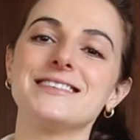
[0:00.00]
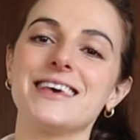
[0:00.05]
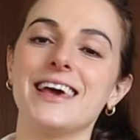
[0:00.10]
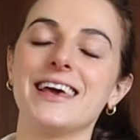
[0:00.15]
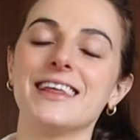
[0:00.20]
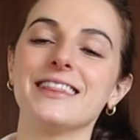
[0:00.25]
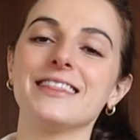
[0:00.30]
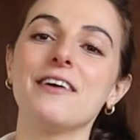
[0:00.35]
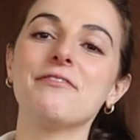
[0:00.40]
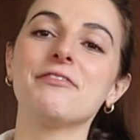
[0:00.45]

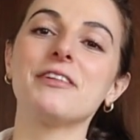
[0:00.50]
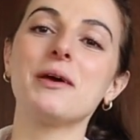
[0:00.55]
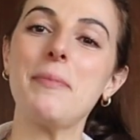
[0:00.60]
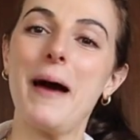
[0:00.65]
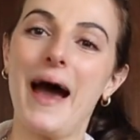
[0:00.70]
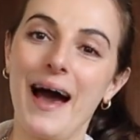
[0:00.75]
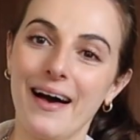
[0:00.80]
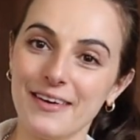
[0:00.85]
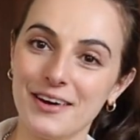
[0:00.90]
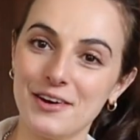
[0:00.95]
a lovely
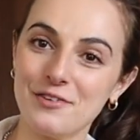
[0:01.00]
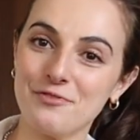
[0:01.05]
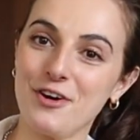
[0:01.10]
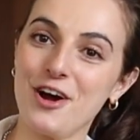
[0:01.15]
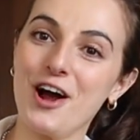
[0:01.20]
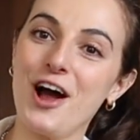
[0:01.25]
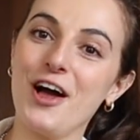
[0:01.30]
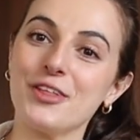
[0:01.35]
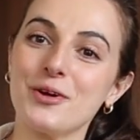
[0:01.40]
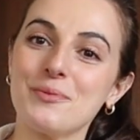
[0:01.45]
palette
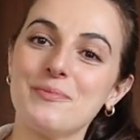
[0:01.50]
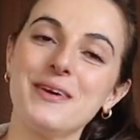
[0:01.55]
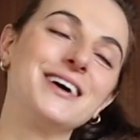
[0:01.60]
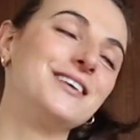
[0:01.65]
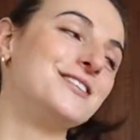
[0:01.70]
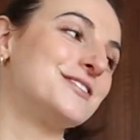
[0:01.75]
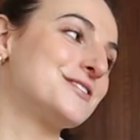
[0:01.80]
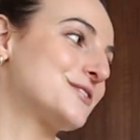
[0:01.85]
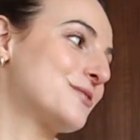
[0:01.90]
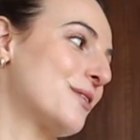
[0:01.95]
for other
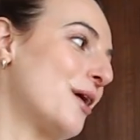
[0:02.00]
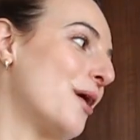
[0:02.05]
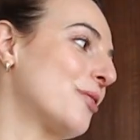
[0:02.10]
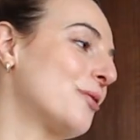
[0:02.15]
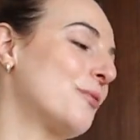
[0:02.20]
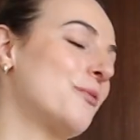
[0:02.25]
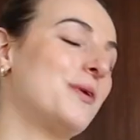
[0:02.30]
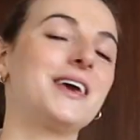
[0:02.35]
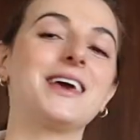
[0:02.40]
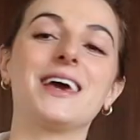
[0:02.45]
meals throughout
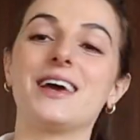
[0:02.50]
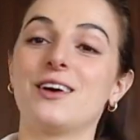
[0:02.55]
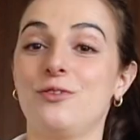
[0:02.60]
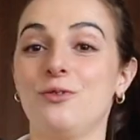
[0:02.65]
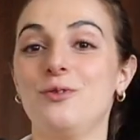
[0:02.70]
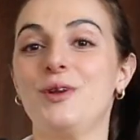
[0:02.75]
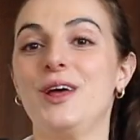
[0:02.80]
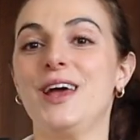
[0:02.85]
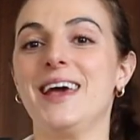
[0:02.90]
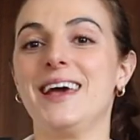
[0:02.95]
the week,
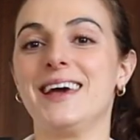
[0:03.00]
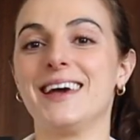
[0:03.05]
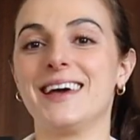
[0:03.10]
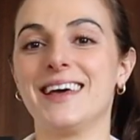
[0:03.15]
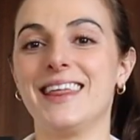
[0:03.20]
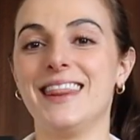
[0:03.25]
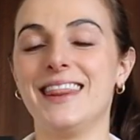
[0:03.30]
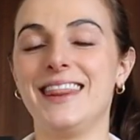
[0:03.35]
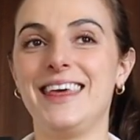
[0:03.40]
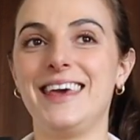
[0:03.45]

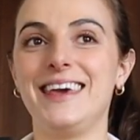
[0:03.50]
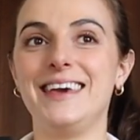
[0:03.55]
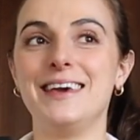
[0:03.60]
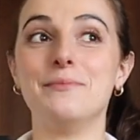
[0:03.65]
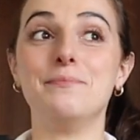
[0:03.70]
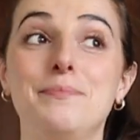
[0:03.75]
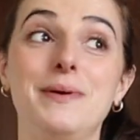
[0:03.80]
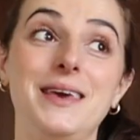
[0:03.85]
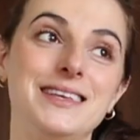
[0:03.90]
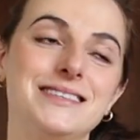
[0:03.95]
including the
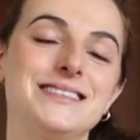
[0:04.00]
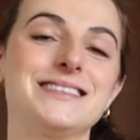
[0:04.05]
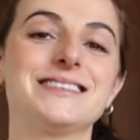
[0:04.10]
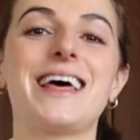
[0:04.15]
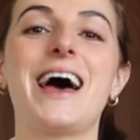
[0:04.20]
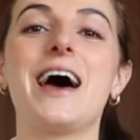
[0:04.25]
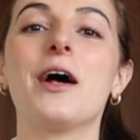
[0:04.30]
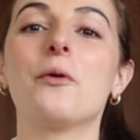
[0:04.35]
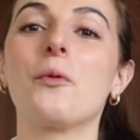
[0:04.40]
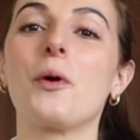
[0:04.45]
beans
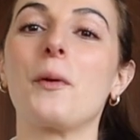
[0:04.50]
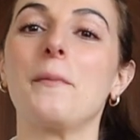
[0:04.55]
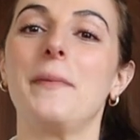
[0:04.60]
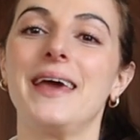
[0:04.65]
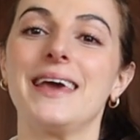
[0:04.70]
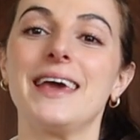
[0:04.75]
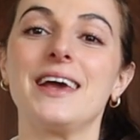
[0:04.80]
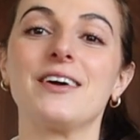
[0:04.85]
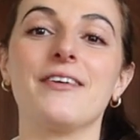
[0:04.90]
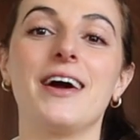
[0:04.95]
that we're
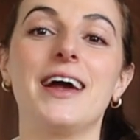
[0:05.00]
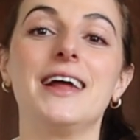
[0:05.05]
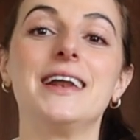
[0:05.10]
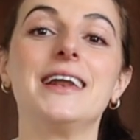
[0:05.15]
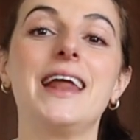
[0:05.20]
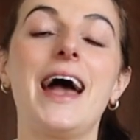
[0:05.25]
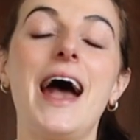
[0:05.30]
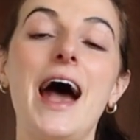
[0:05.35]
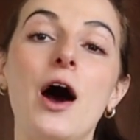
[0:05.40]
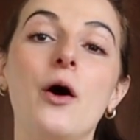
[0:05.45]
making right
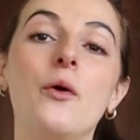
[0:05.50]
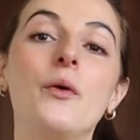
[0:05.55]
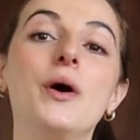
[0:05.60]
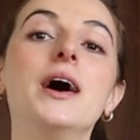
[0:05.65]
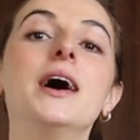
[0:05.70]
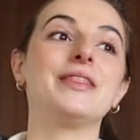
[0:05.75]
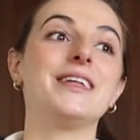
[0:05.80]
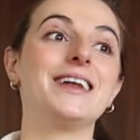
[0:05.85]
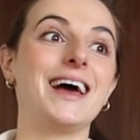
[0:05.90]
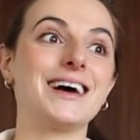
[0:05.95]
now.
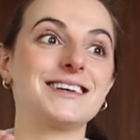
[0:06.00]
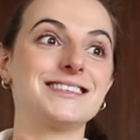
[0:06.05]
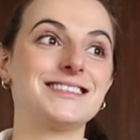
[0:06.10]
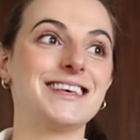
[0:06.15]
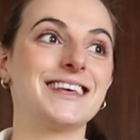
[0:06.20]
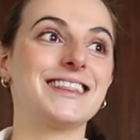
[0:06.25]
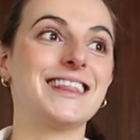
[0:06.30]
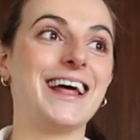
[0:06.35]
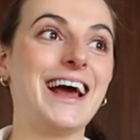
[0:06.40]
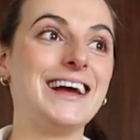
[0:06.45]
The next
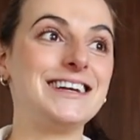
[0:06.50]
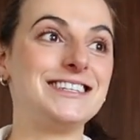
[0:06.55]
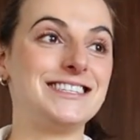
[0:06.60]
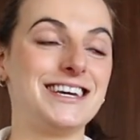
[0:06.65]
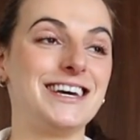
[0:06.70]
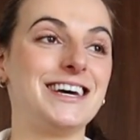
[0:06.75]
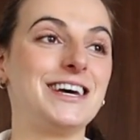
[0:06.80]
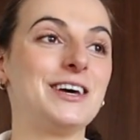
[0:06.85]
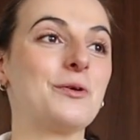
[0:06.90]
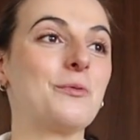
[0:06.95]
thing that I
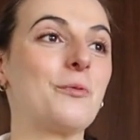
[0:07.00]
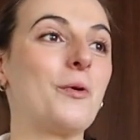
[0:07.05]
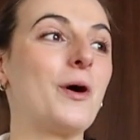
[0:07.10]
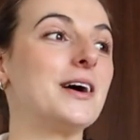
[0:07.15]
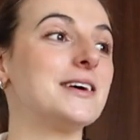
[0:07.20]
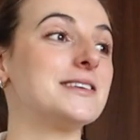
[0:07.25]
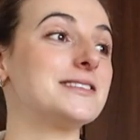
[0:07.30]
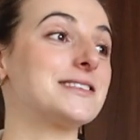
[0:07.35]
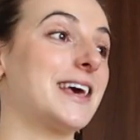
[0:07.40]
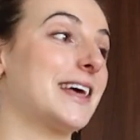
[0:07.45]
did
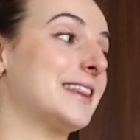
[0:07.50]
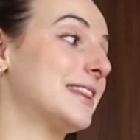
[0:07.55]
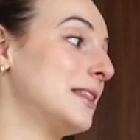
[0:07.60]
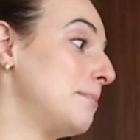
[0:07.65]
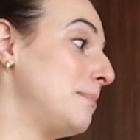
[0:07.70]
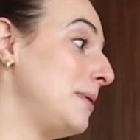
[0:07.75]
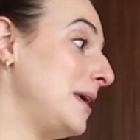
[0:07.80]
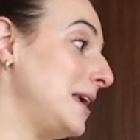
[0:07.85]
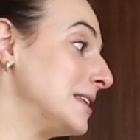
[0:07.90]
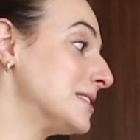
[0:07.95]
was get the
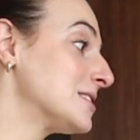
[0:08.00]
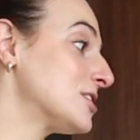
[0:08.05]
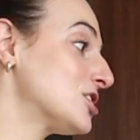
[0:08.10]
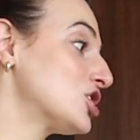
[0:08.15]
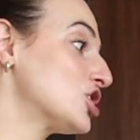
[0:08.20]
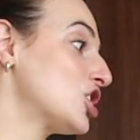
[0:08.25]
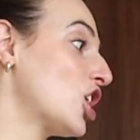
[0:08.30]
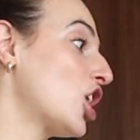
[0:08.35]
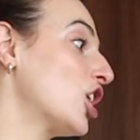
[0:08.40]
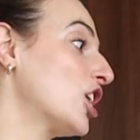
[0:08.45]
beans
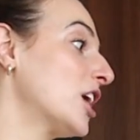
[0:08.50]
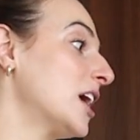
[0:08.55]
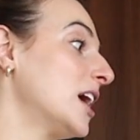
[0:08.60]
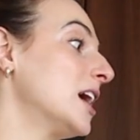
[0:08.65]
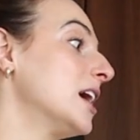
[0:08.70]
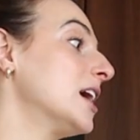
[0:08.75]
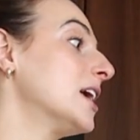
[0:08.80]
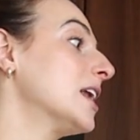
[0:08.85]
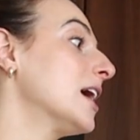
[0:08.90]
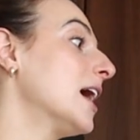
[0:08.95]

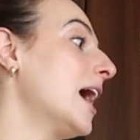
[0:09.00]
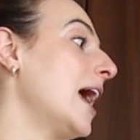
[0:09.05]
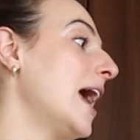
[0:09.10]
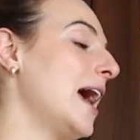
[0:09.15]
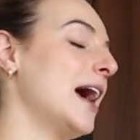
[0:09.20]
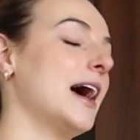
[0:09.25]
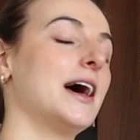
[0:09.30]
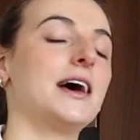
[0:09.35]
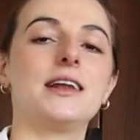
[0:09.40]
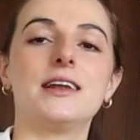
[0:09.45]
started,
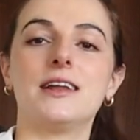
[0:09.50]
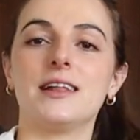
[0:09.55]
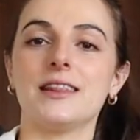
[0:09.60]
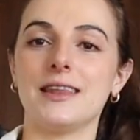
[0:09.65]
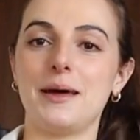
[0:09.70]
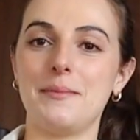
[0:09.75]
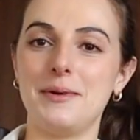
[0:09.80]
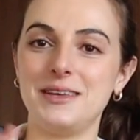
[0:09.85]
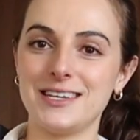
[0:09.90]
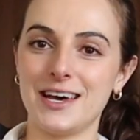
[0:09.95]
and
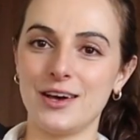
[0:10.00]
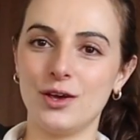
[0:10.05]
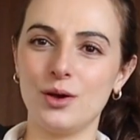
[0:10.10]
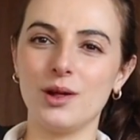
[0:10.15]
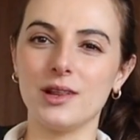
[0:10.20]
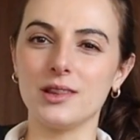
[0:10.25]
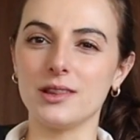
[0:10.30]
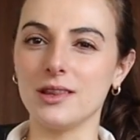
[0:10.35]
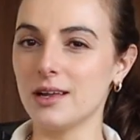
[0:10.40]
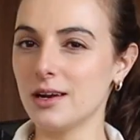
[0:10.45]
let me tell
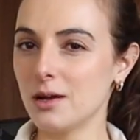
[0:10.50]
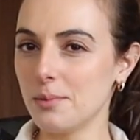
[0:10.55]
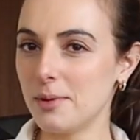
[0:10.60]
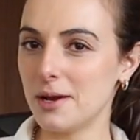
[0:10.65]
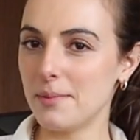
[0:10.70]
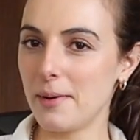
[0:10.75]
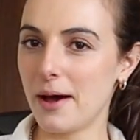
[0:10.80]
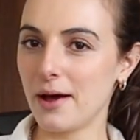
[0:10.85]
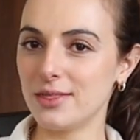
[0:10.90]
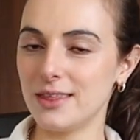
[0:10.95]
you a little bit
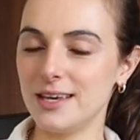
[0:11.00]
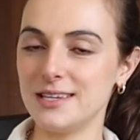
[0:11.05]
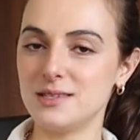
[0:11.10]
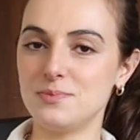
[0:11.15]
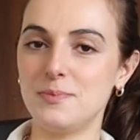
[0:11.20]
about these